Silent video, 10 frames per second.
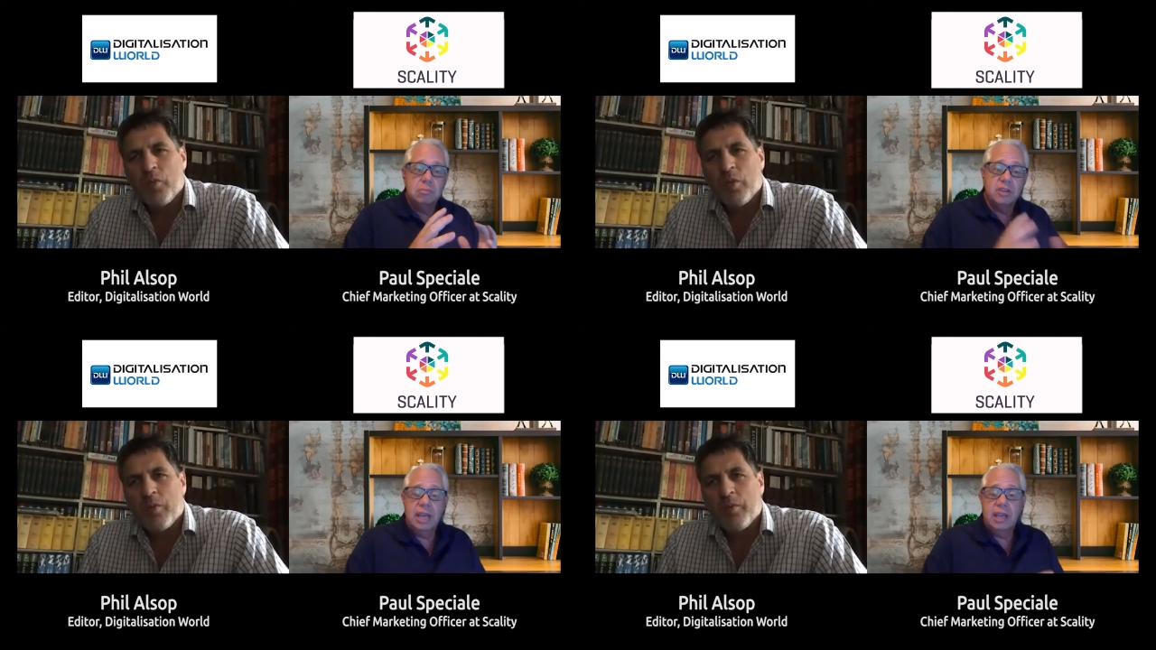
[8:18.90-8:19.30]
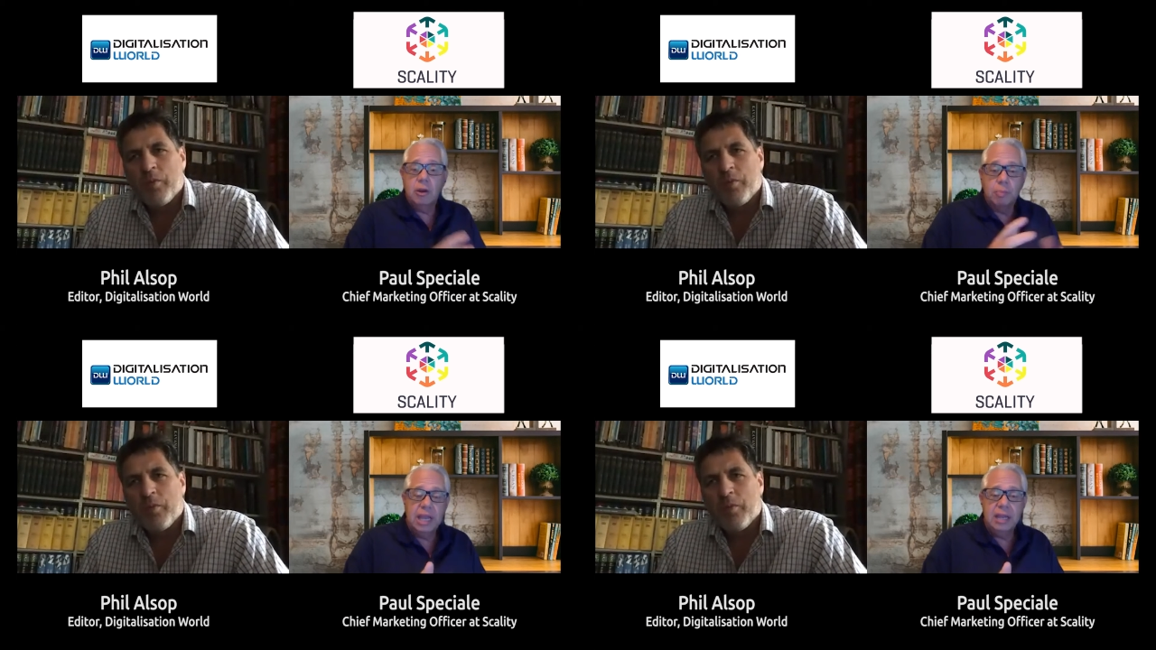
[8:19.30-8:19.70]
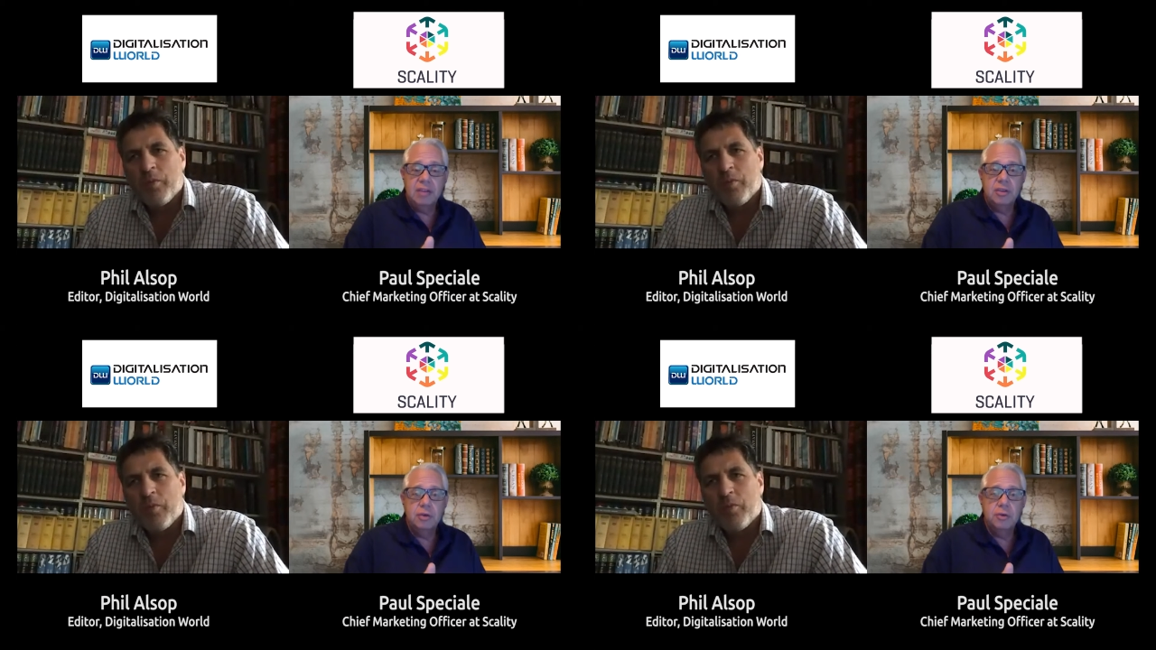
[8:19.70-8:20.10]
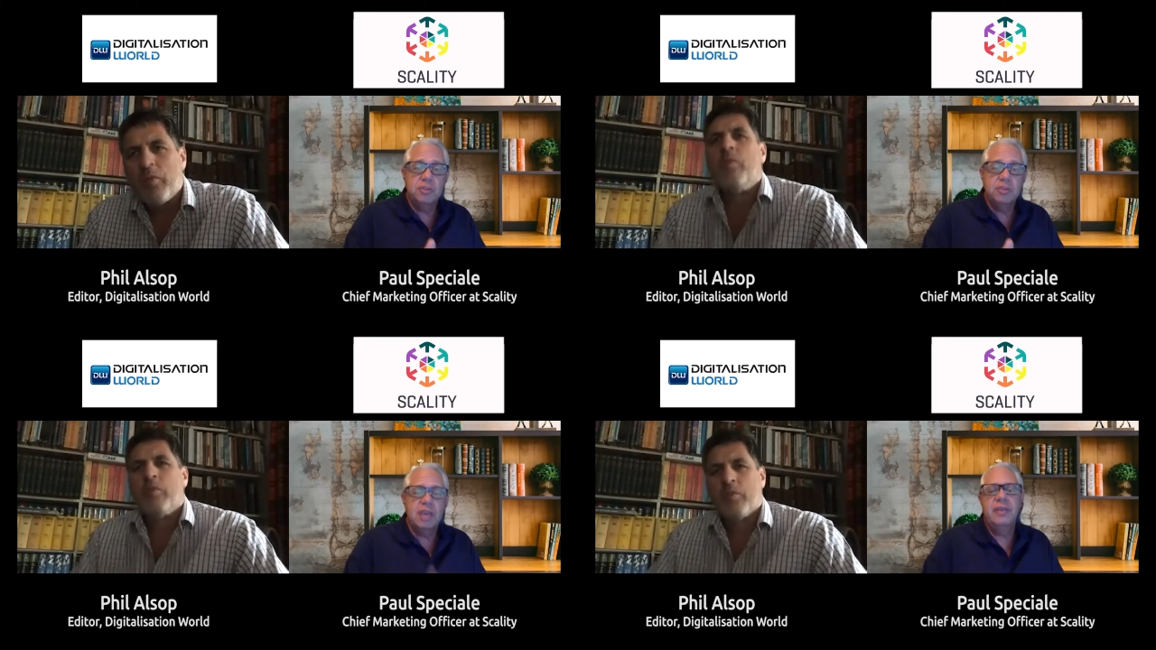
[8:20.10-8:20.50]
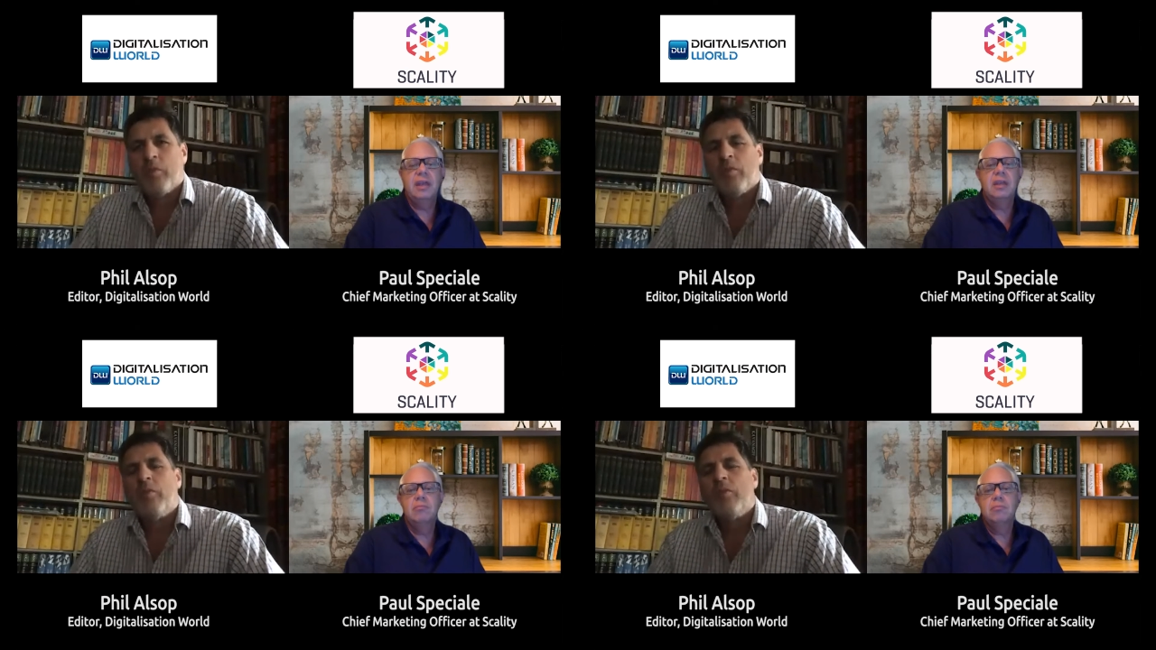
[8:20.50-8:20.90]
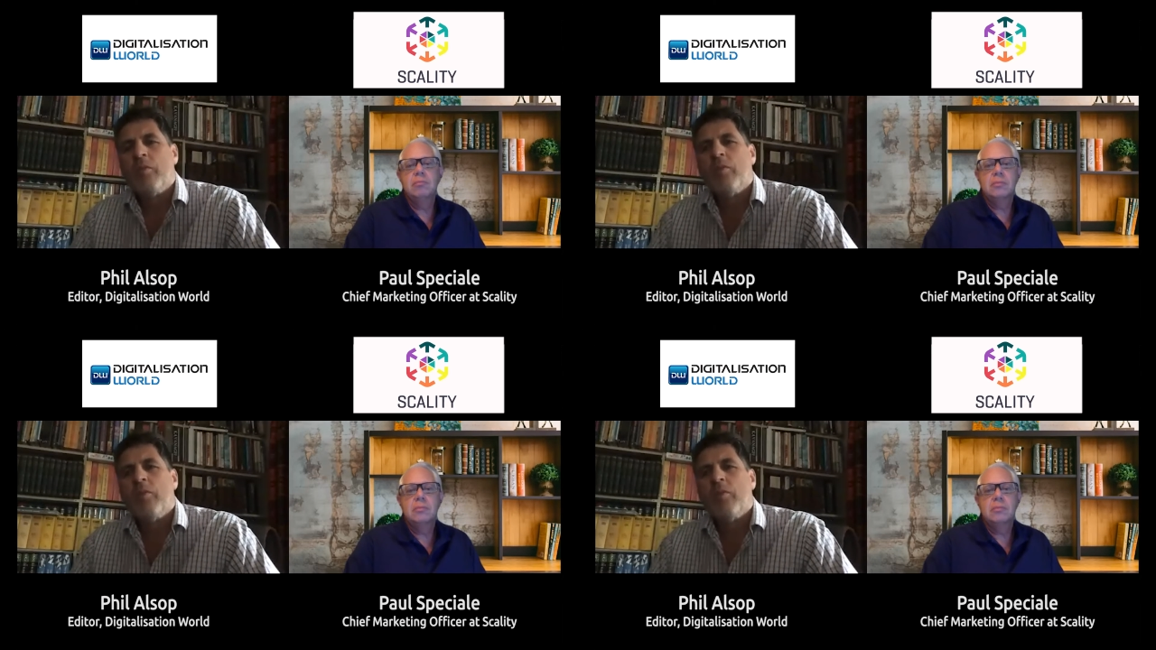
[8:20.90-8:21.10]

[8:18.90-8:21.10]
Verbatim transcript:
Speaker 1: today or planning to use? And then,